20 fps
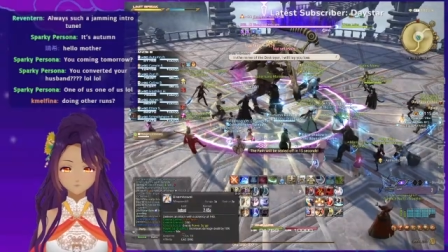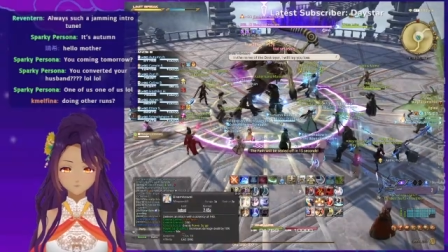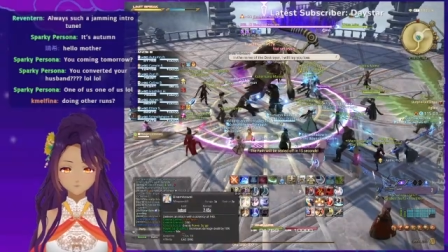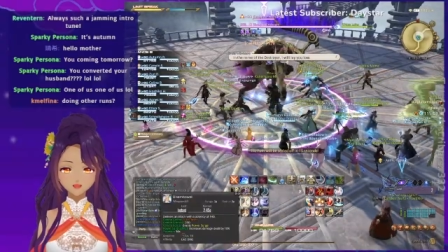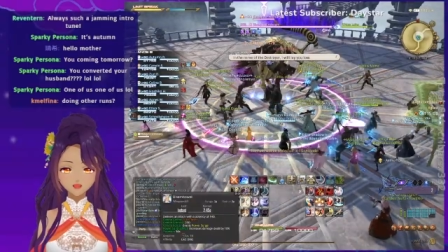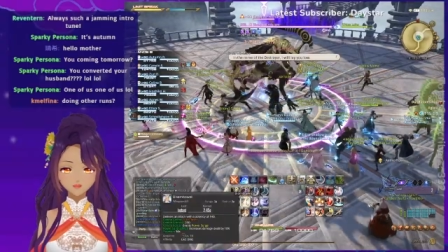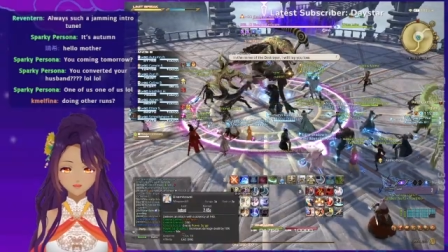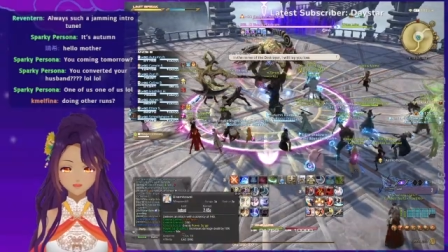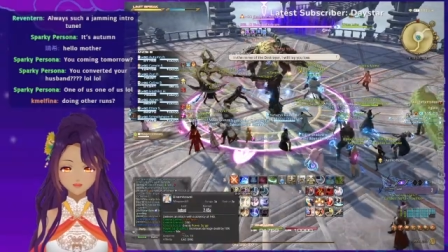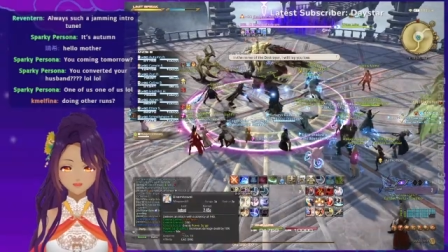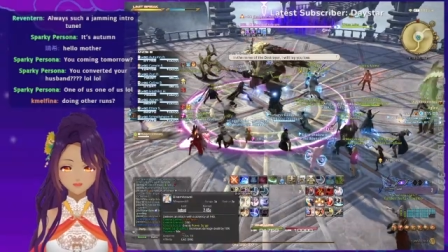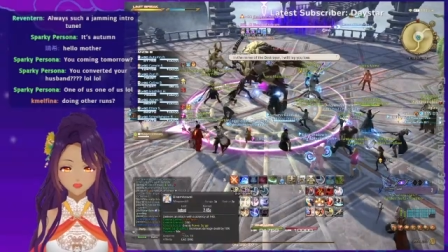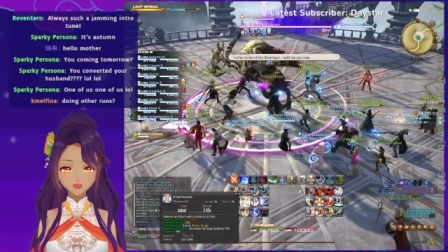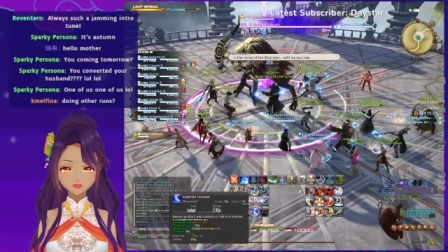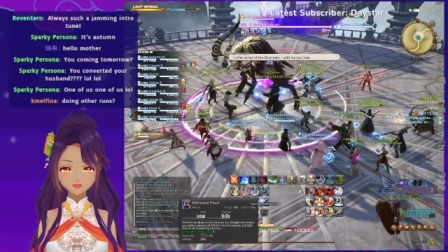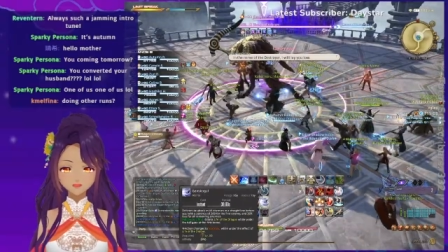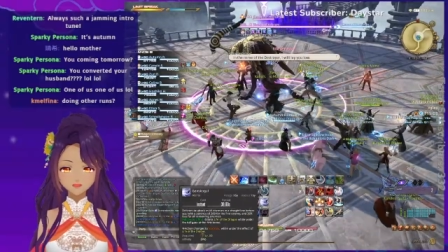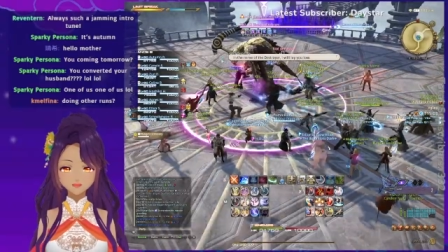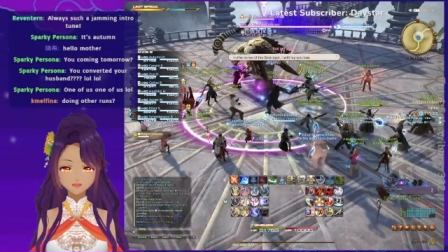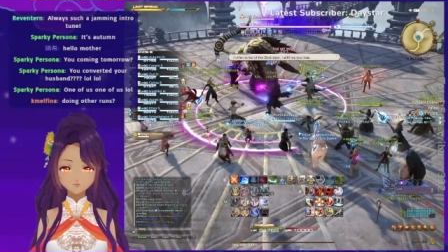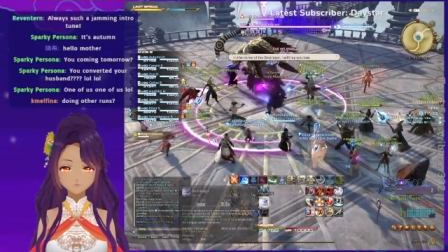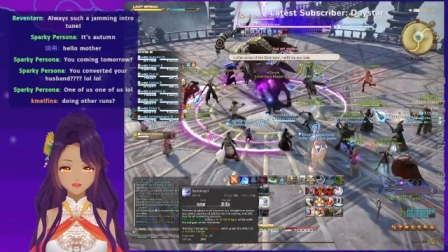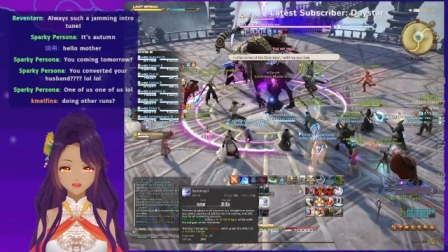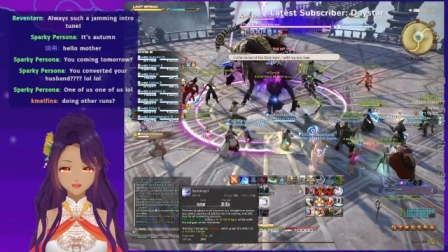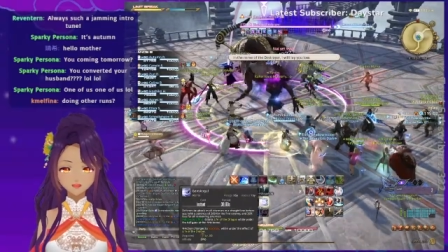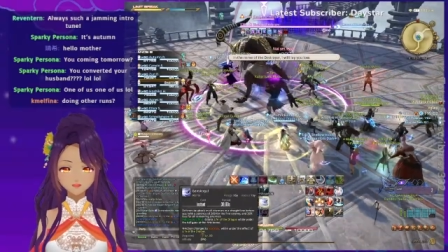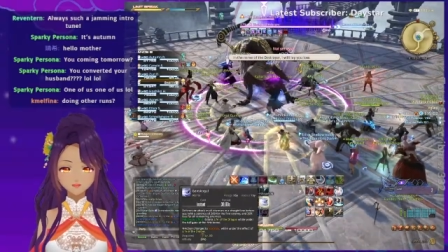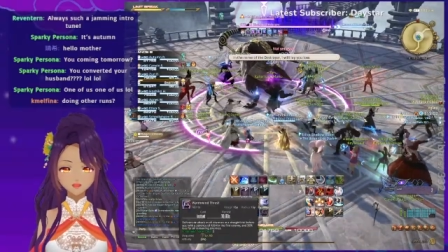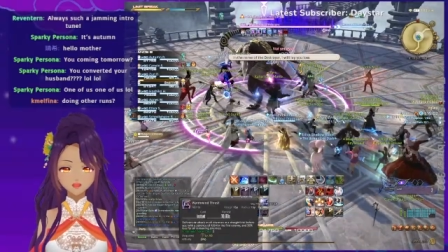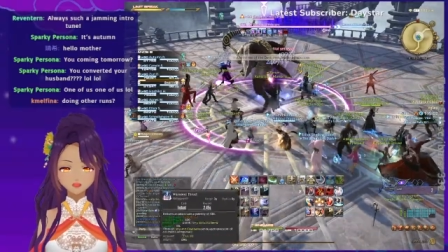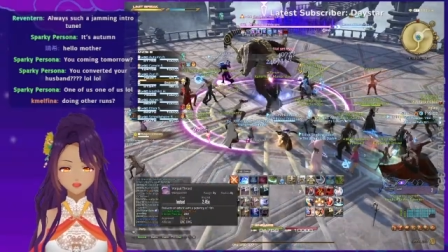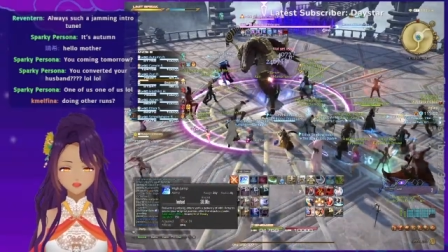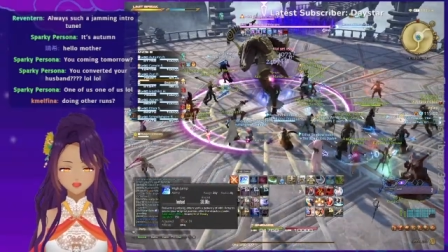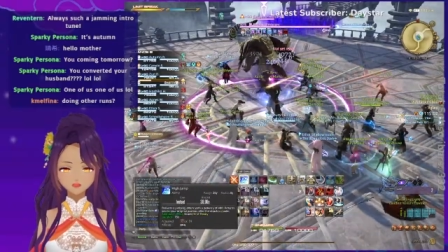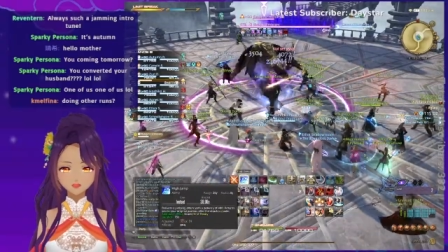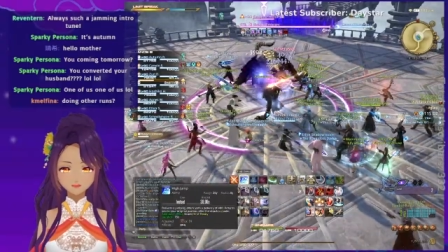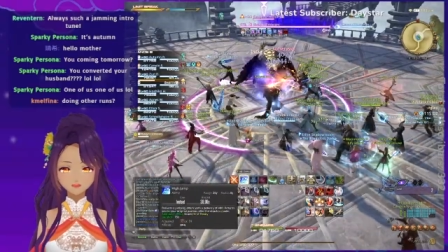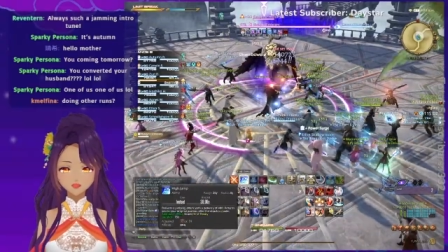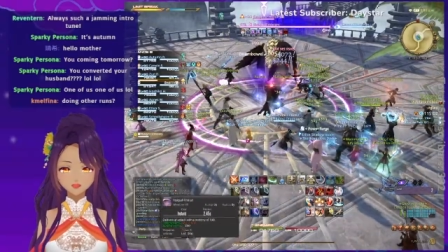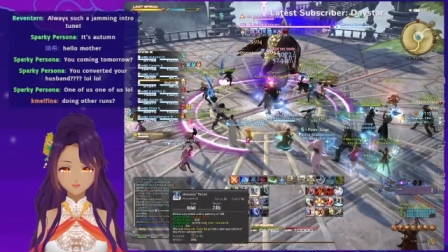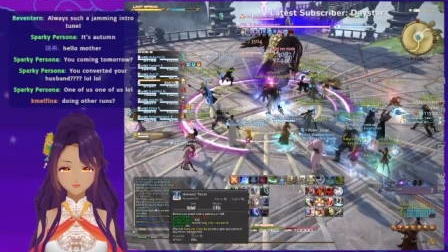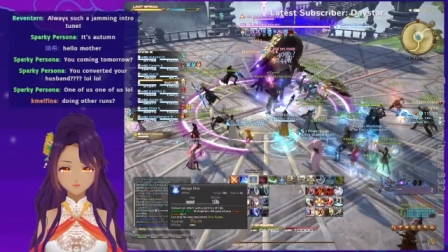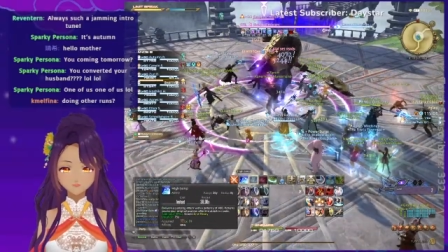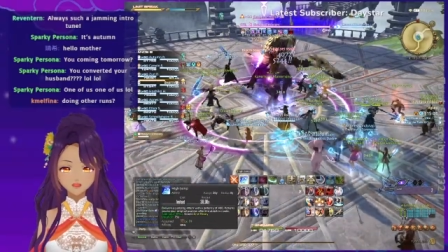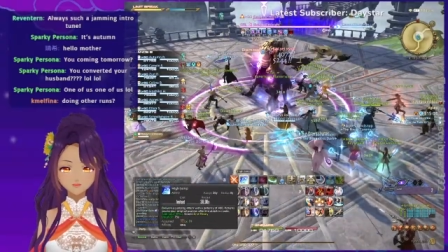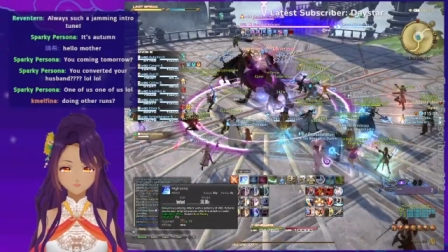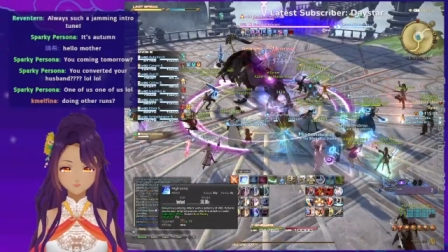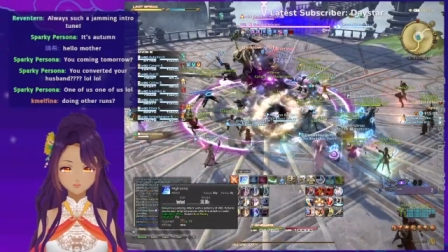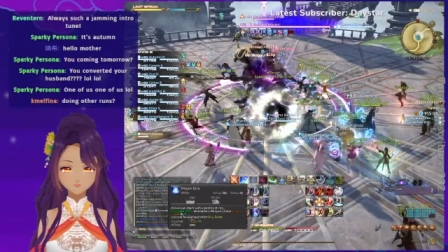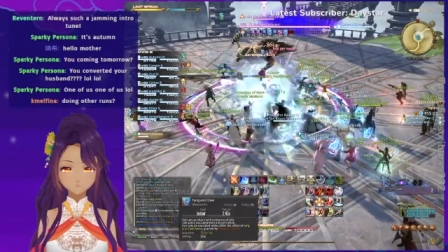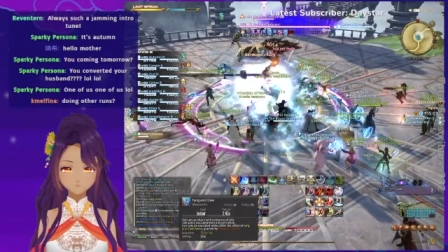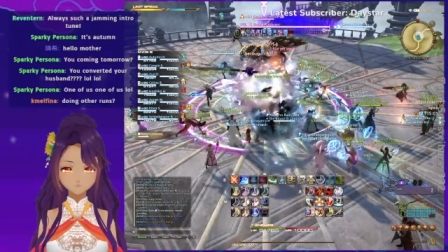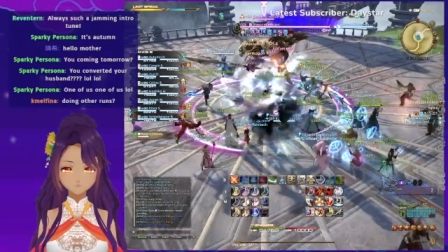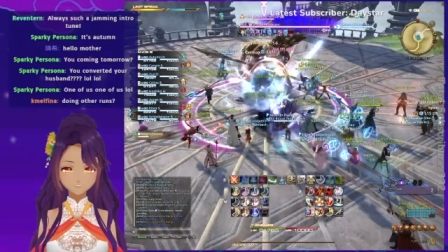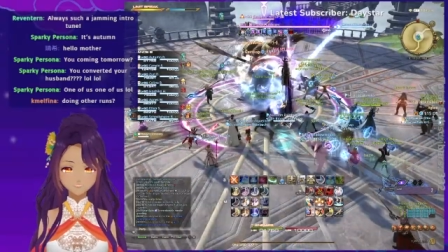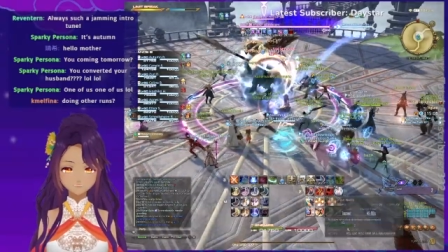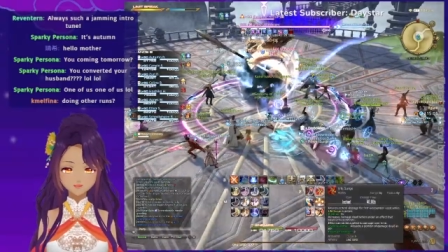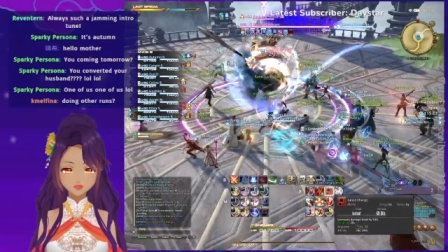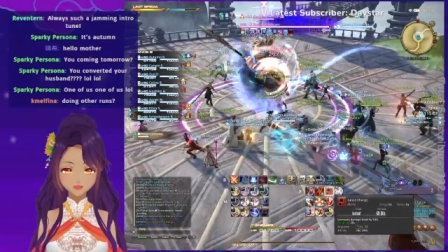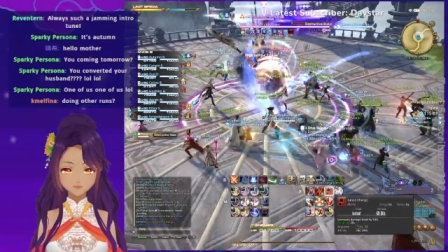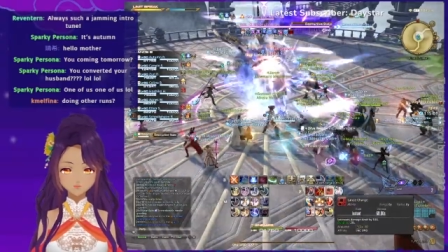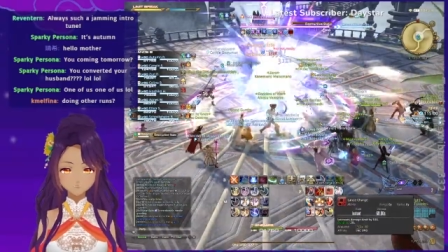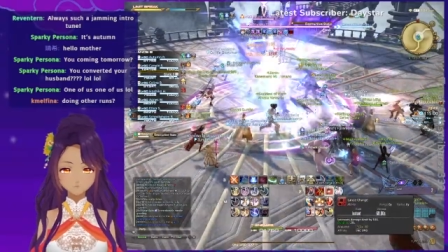I think Hawk might be the more appropriate one. Let's go.